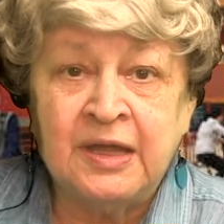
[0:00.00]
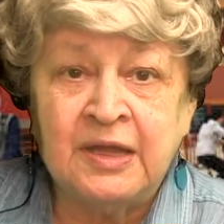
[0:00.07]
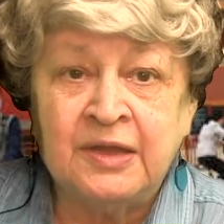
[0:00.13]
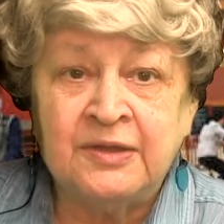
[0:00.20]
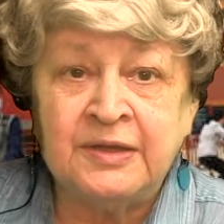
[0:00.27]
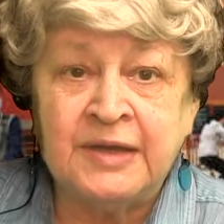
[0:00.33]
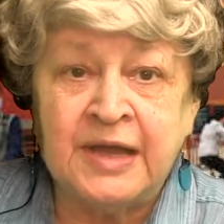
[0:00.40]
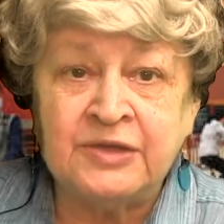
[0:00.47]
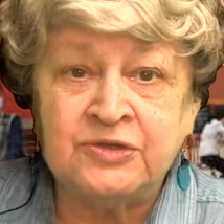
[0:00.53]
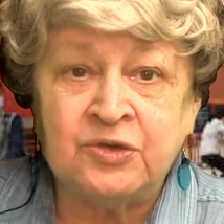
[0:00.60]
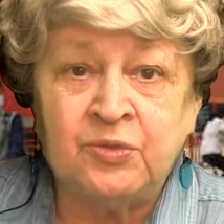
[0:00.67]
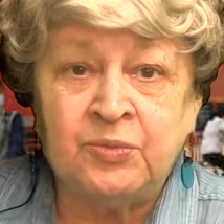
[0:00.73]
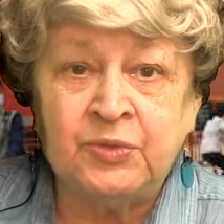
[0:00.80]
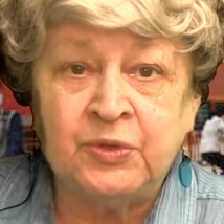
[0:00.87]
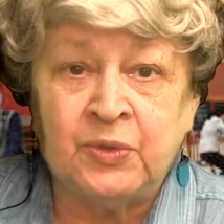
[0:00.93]
the
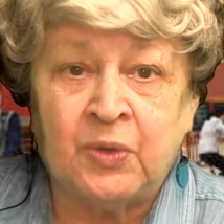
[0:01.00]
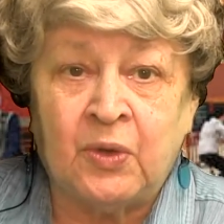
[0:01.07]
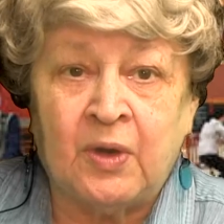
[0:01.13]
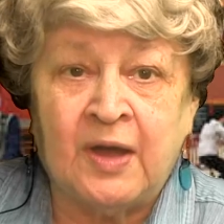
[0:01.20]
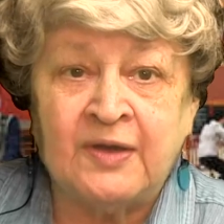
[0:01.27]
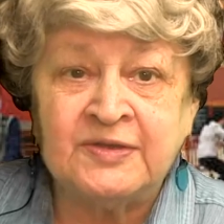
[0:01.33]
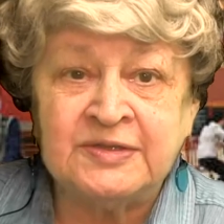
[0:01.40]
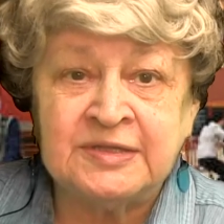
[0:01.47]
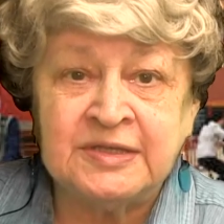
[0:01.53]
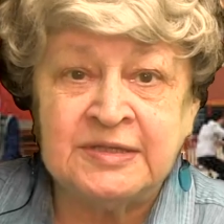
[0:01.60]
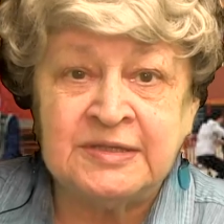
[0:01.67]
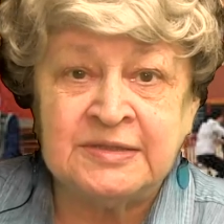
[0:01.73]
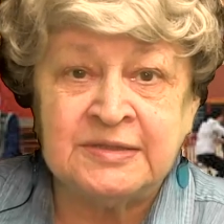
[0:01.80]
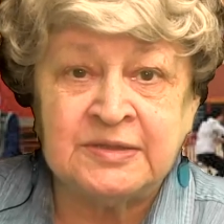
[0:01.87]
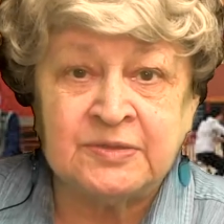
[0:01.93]
National Bureau of
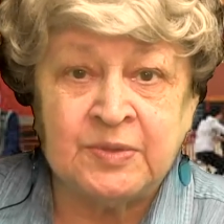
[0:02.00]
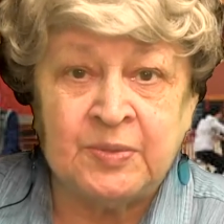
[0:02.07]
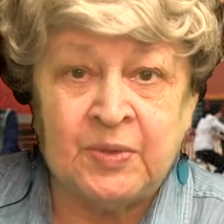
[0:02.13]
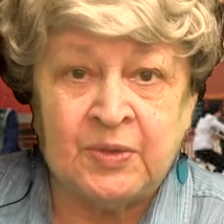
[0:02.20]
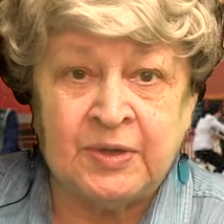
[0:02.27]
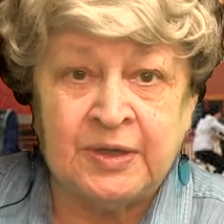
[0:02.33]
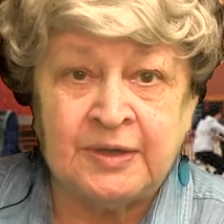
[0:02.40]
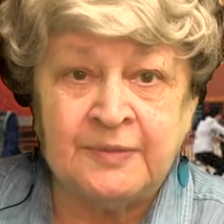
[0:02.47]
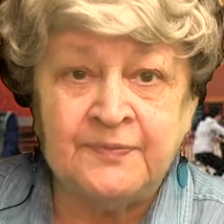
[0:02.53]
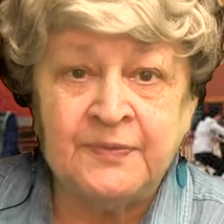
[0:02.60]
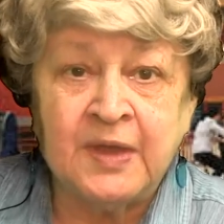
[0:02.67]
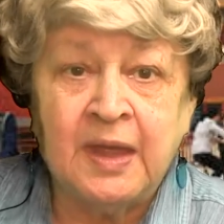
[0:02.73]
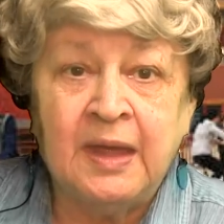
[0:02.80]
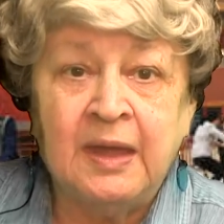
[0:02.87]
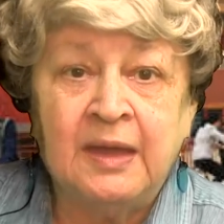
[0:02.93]
Statistics reported.
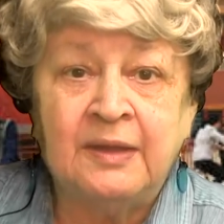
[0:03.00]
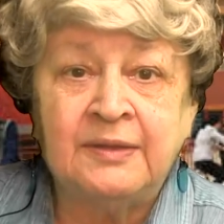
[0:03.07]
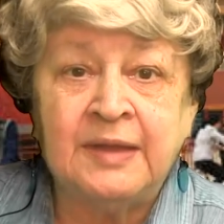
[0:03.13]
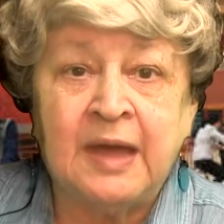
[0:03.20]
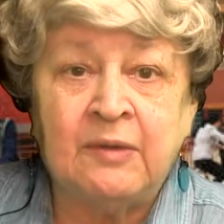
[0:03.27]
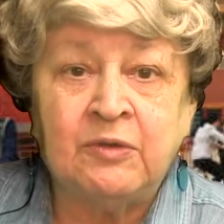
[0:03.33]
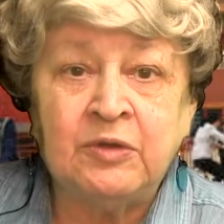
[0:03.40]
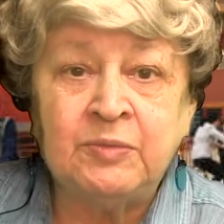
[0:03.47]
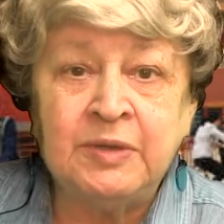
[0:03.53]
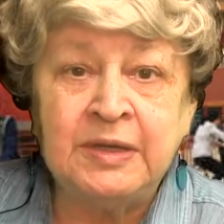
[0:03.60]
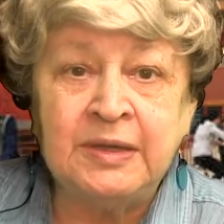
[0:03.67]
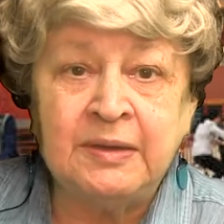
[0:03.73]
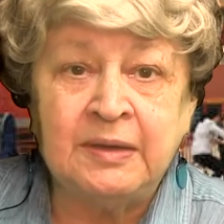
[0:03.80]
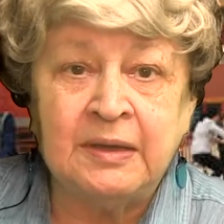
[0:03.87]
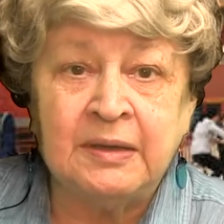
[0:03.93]
That would
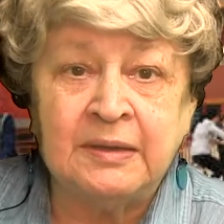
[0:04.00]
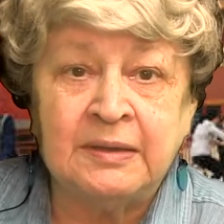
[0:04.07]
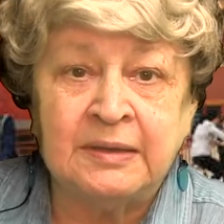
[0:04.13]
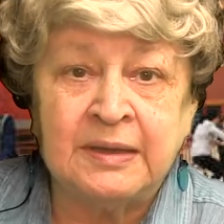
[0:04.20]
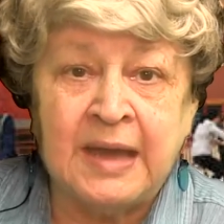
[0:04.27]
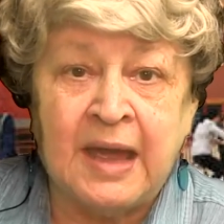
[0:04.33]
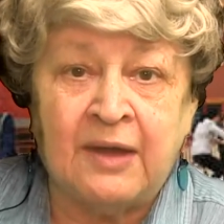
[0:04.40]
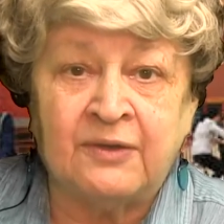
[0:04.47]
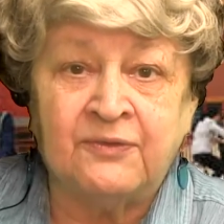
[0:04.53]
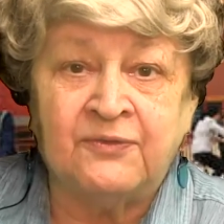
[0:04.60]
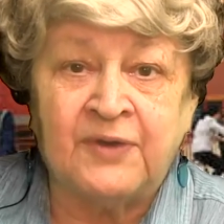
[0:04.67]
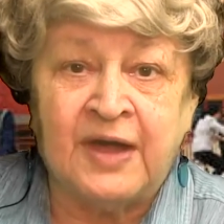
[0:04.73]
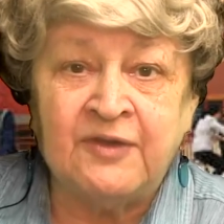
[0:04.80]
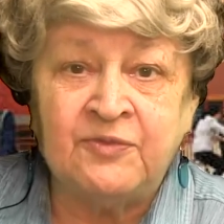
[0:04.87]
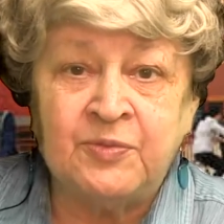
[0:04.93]
be down
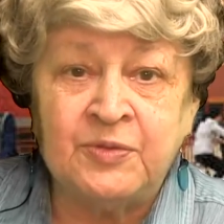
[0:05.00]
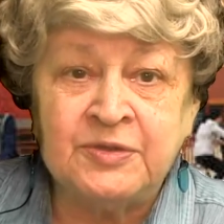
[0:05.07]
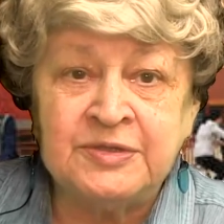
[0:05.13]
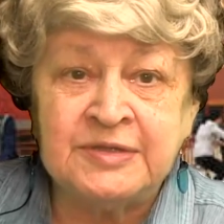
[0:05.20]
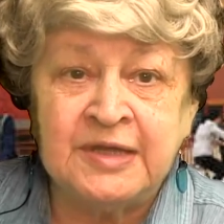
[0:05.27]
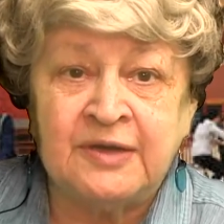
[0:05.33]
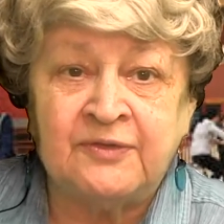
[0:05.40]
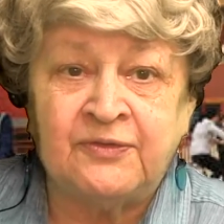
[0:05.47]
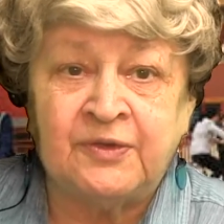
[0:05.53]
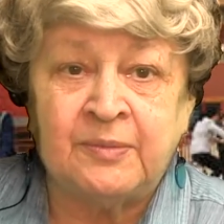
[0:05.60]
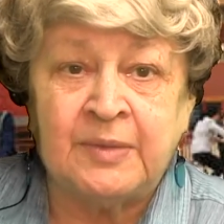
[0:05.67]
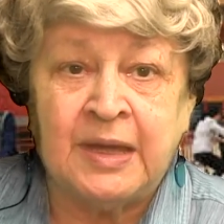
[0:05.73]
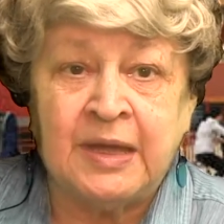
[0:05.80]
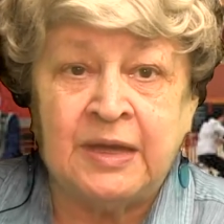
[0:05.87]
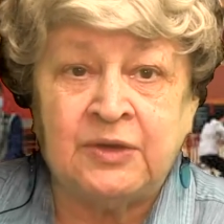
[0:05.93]
5%
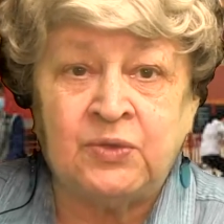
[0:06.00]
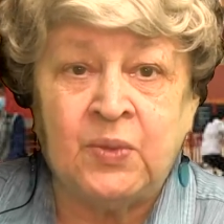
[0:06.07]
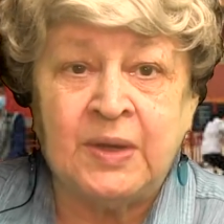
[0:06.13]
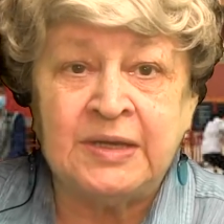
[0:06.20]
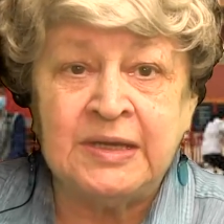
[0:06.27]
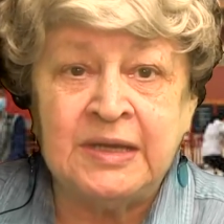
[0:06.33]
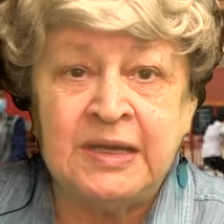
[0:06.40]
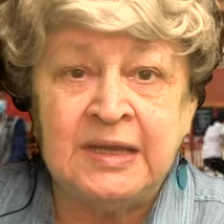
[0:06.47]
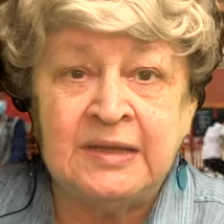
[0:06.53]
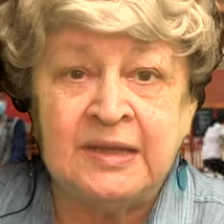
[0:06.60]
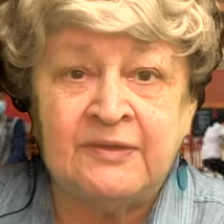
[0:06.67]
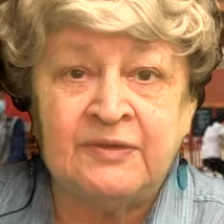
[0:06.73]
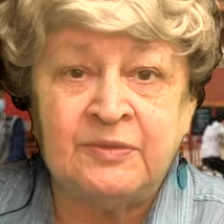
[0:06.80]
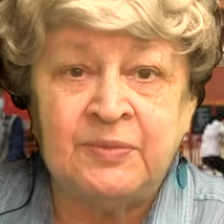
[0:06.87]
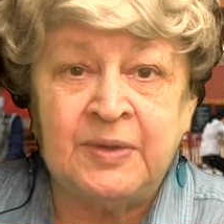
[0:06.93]
from a
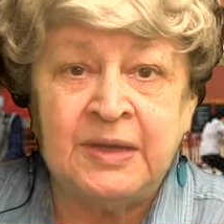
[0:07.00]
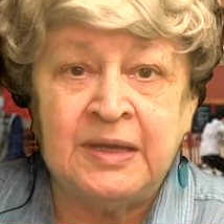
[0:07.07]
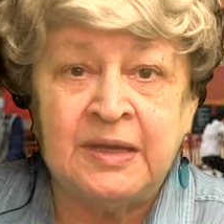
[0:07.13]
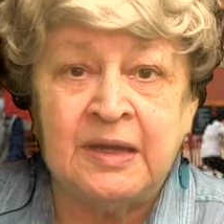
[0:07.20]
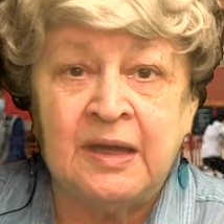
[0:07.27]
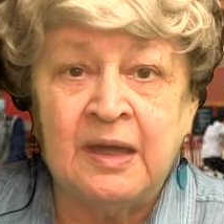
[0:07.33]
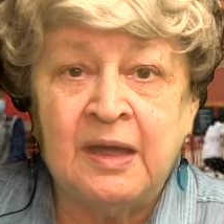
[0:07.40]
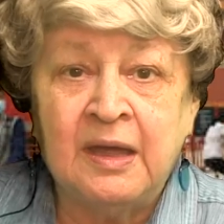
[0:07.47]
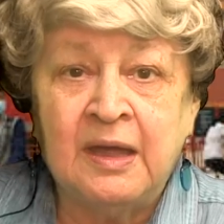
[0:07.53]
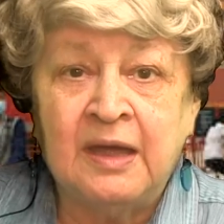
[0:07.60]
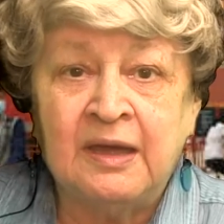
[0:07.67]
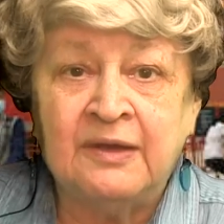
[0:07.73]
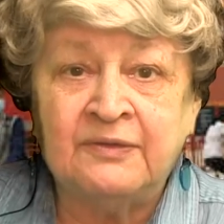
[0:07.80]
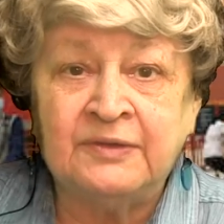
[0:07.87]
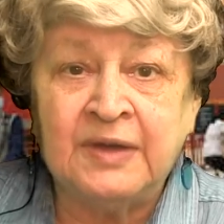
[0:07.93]
2011 peak
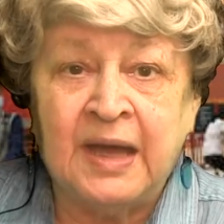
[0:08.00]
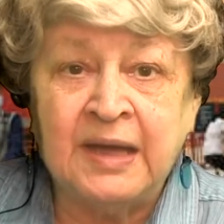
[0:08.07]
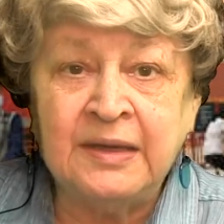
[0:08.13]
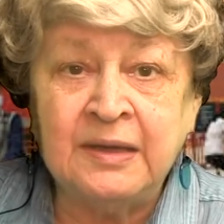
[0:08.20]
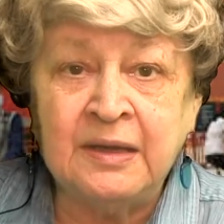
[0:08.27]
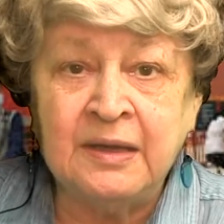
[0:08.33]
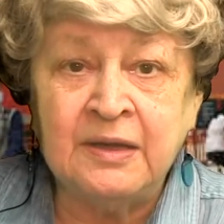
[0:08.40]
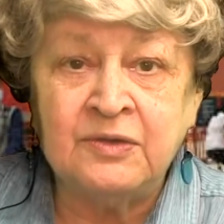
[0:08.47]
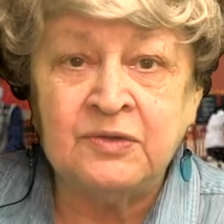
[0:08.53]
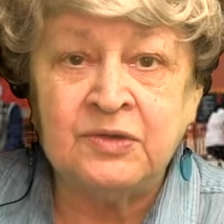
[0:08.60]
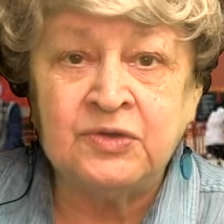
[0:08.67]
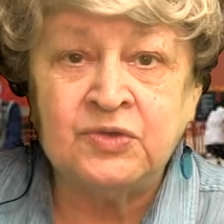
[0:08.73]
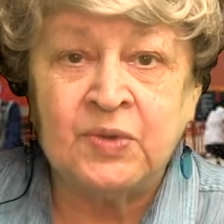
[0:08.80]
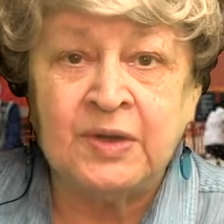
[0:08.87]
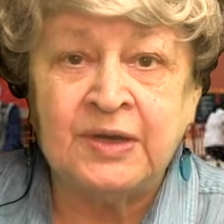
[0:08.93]
of
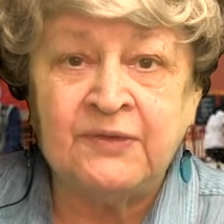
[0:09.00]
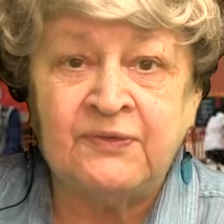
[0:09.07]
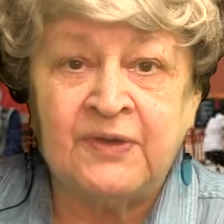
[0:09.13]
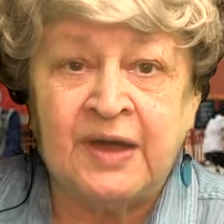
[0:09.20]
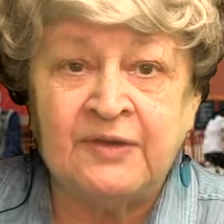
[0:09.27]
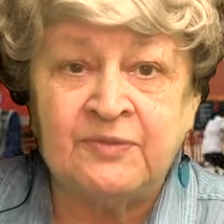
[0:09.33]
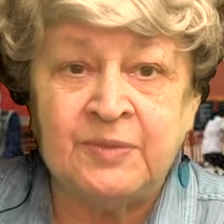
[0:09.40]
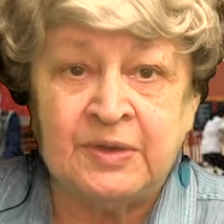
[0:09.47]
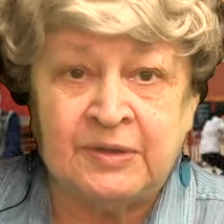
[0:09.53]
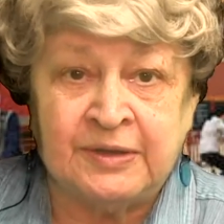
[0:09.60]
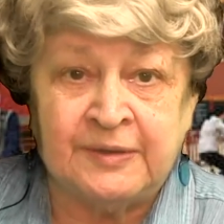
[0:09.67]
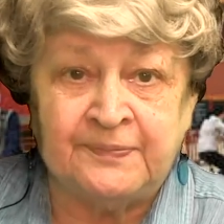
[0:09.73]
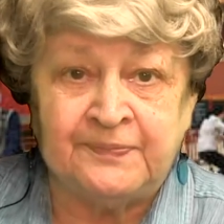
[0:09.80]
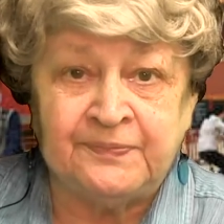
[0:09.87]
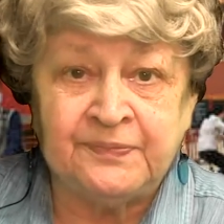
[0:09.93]
925
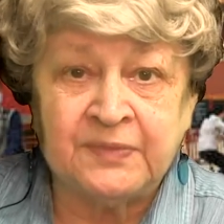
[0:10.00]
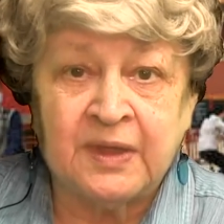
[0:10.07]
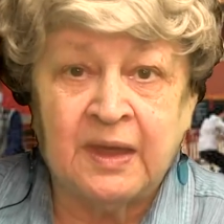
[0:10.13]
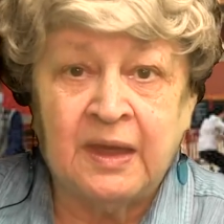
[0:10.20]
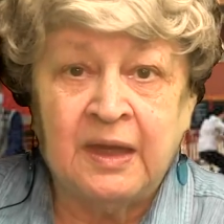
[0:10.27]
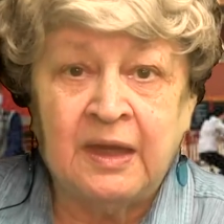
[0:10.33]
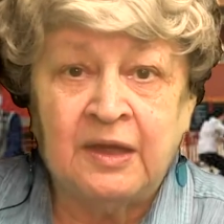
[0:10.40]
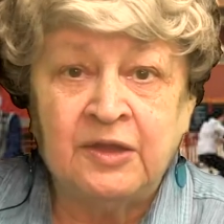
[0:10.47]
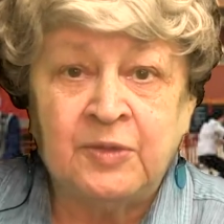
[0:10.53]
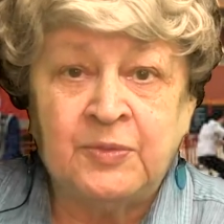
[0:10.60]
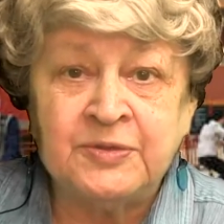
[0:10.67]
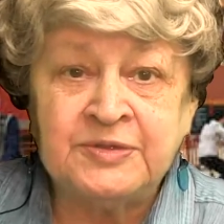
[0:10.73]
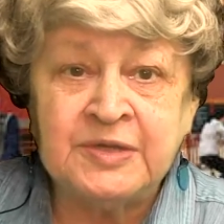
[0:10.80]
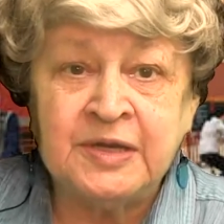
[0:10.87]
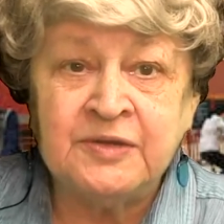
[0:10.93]
million. The
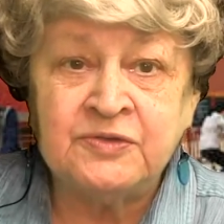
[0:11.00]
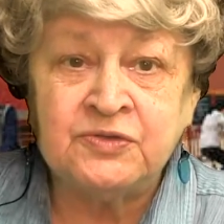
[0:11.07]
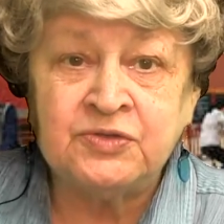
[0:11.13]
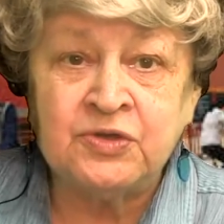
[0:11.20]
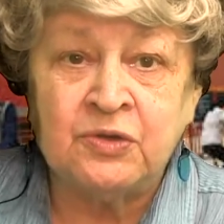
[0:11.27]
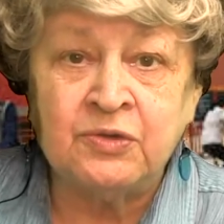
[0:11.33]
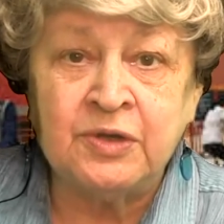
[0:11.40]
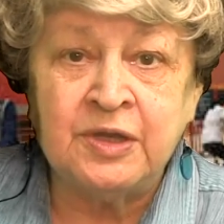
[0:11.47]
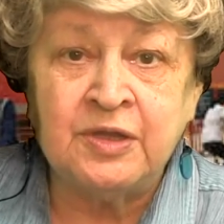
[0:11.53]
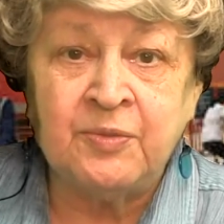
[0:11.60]
percentage of children in the